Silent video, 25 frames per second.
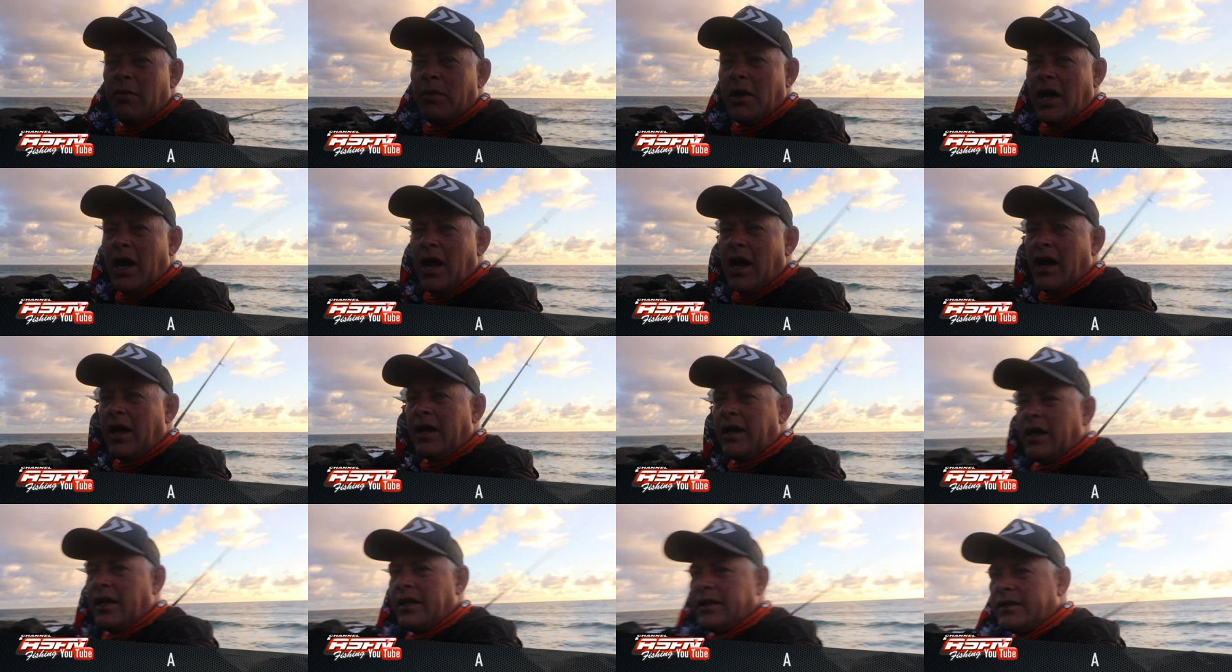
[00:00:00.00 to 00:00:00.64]

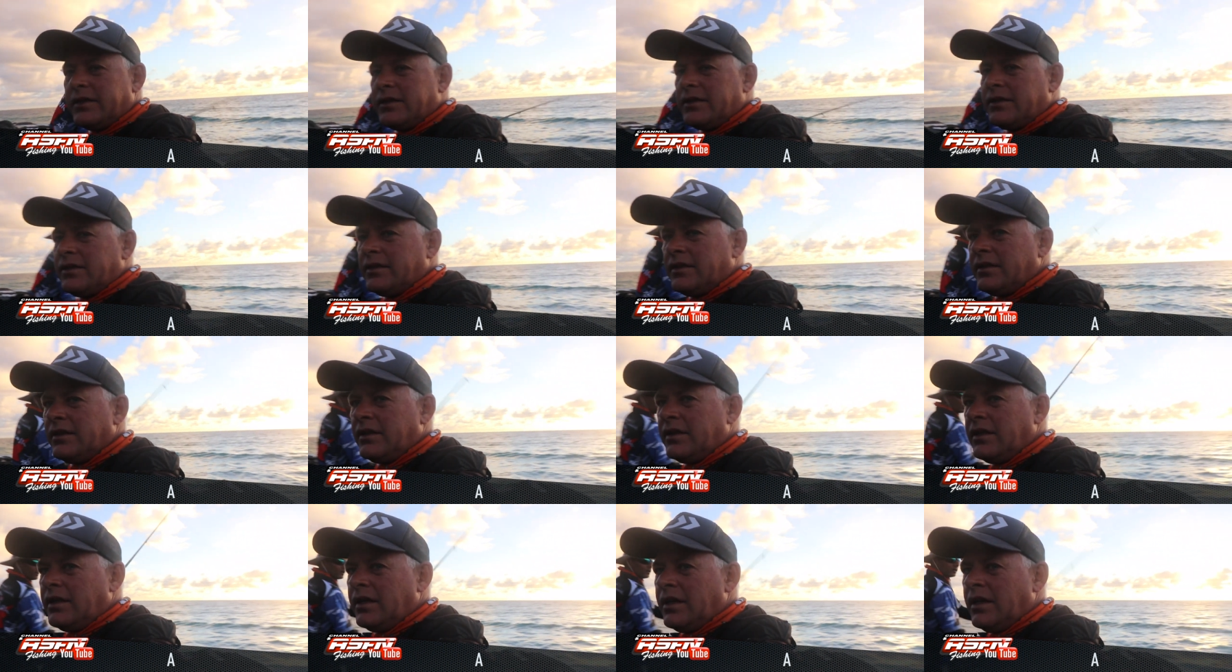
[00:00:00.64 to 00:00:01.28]
behind us.
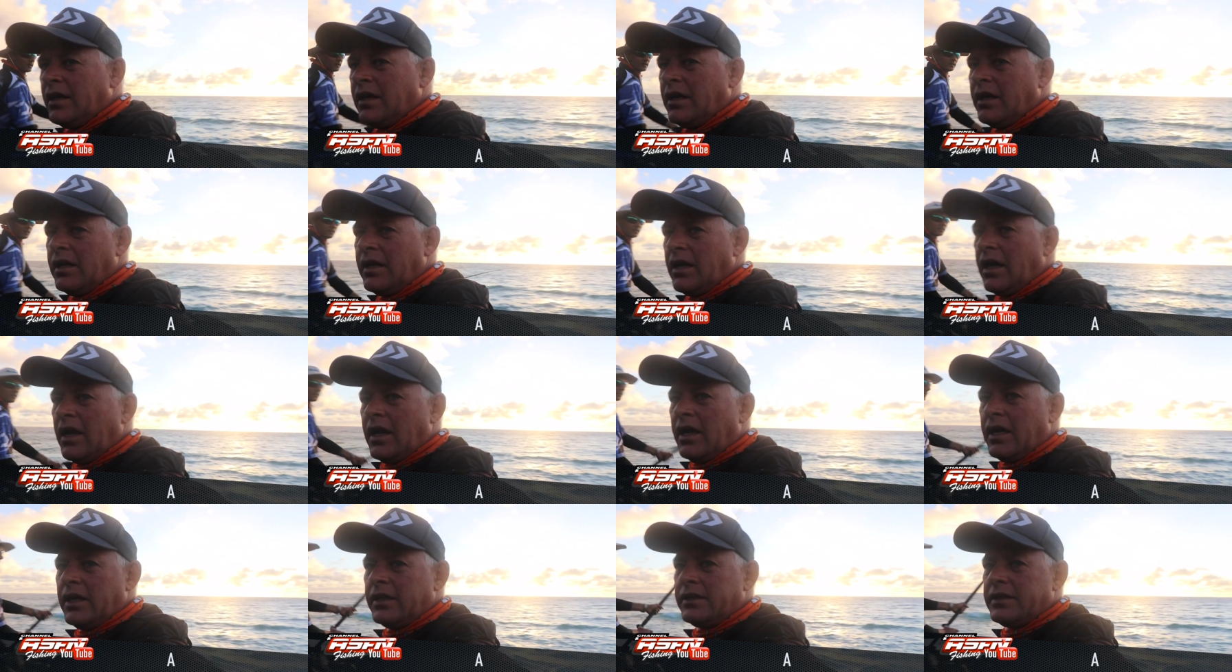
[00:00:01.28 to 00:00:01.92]

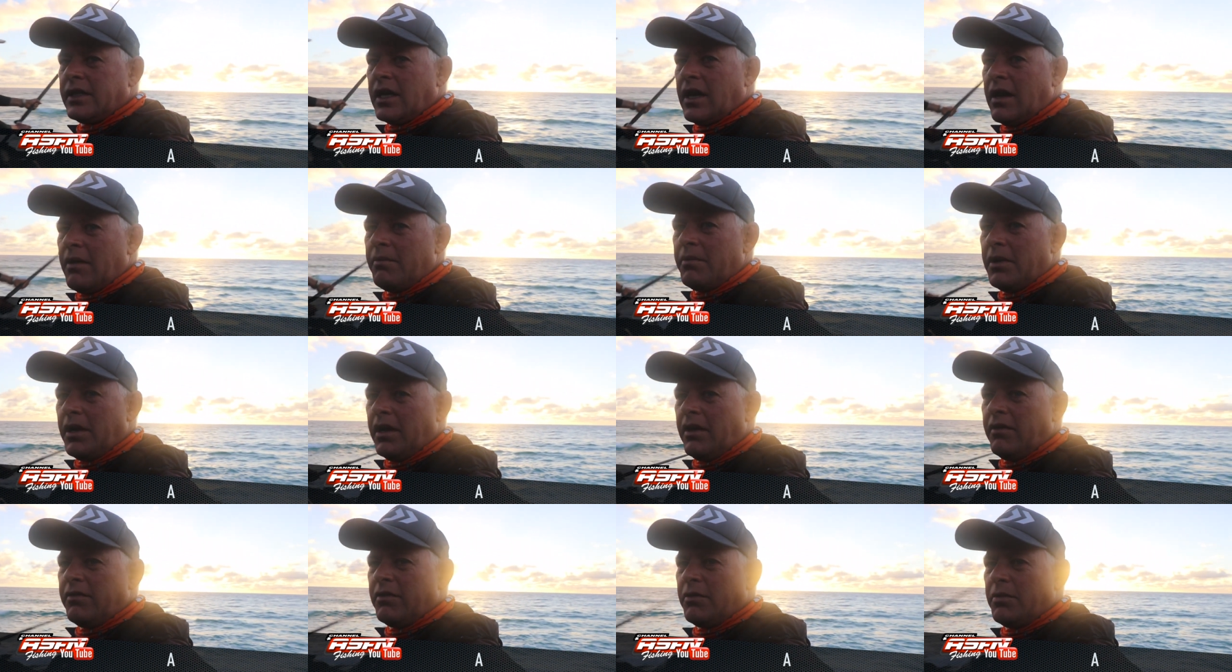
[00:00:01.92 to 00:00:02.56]
it's
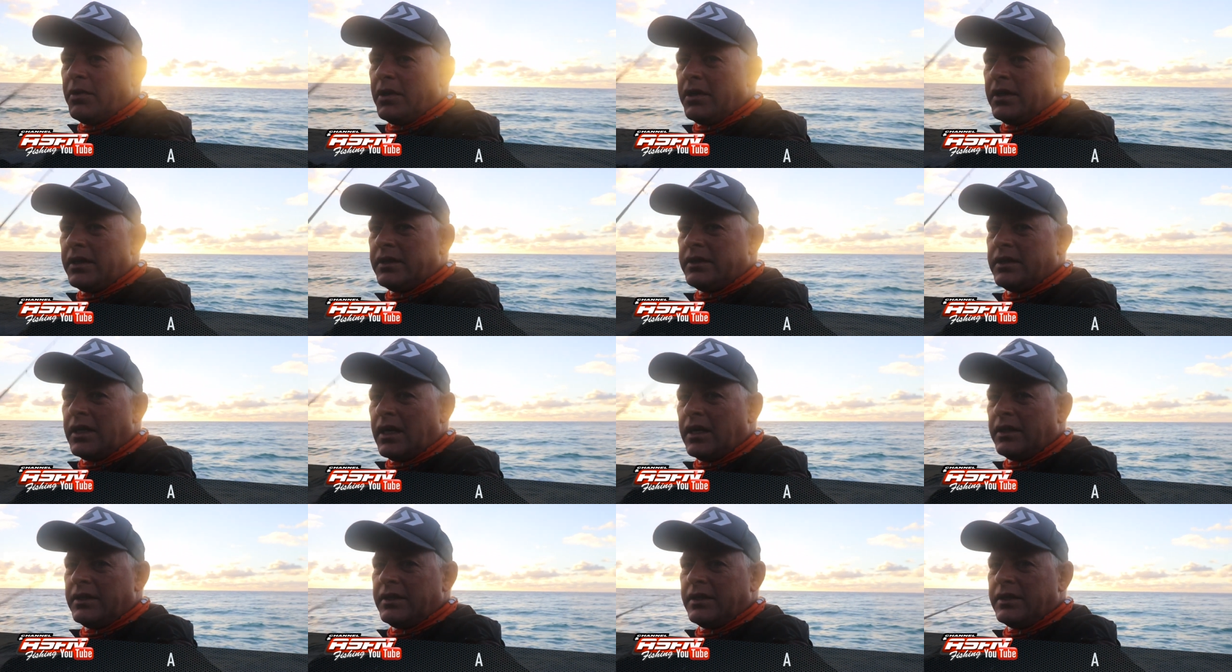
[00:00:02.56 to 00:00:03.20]
unbelievable, the
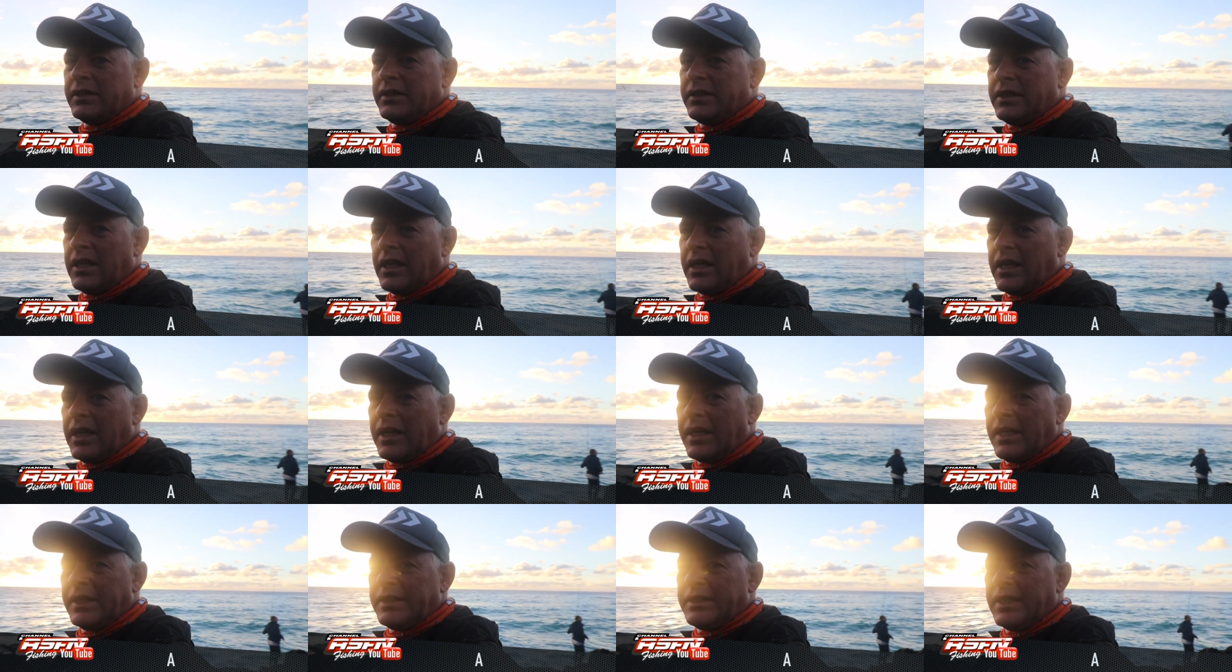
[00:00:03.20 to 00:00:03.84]
sun's just
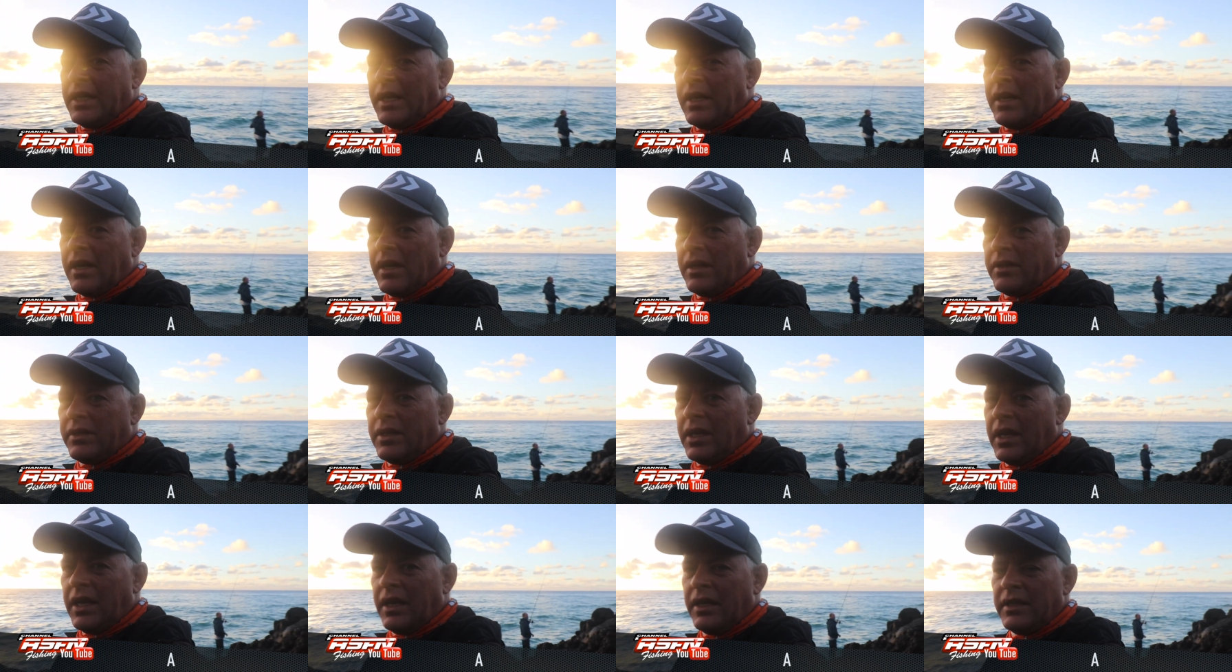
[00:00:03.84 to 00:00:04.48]
sticking its head
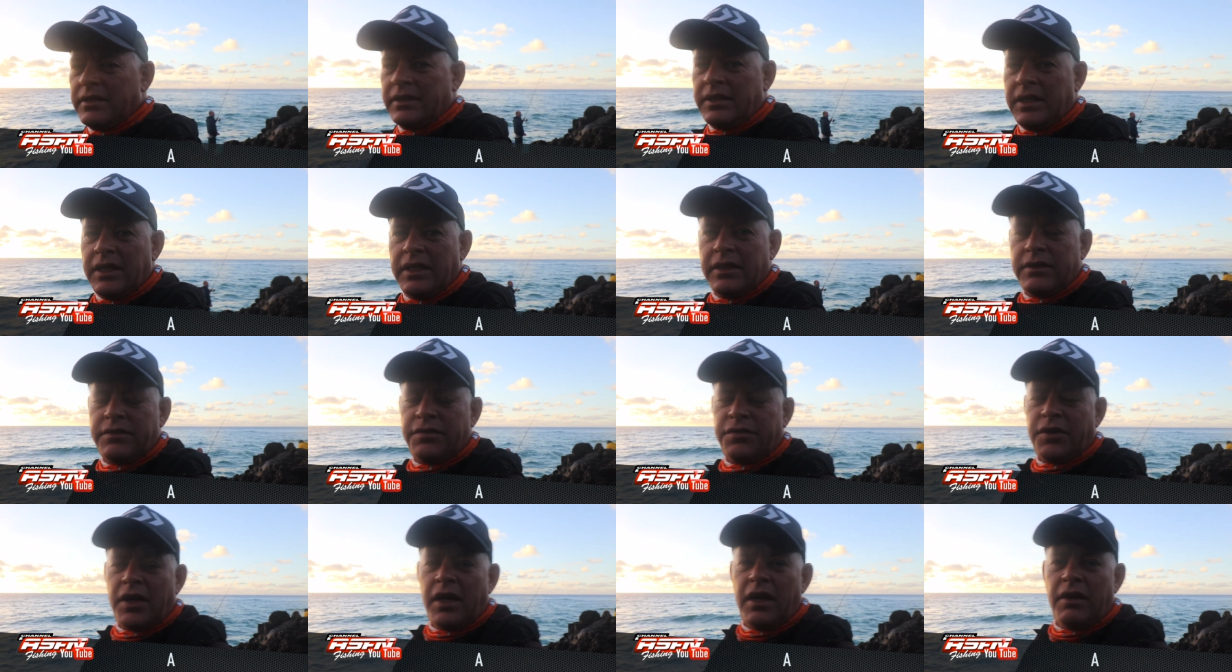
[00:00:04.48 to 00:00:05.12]
out there. Sea
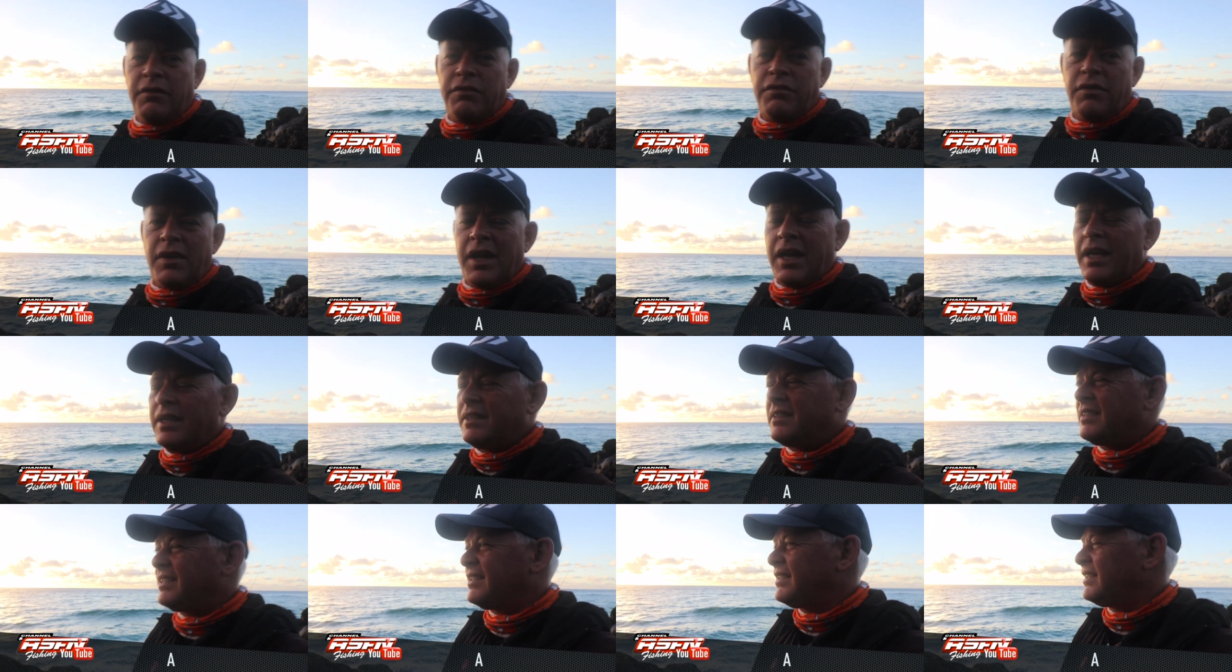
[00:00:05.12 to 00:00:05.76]
is fairly
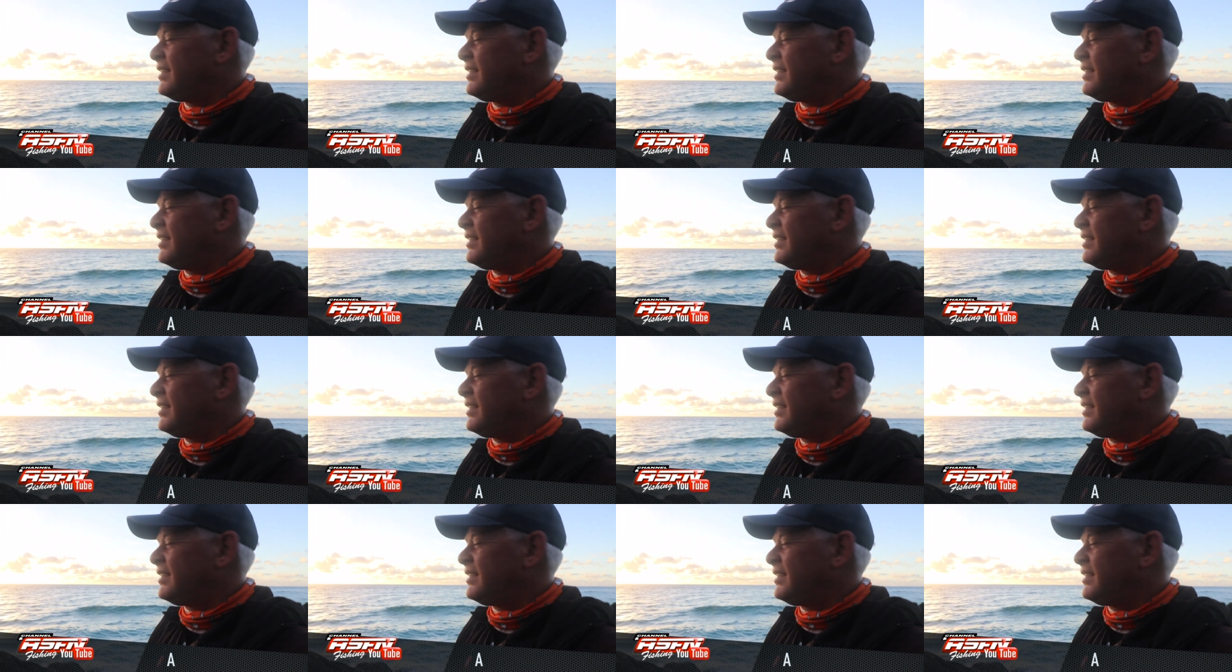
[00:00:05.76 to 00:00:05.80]
flat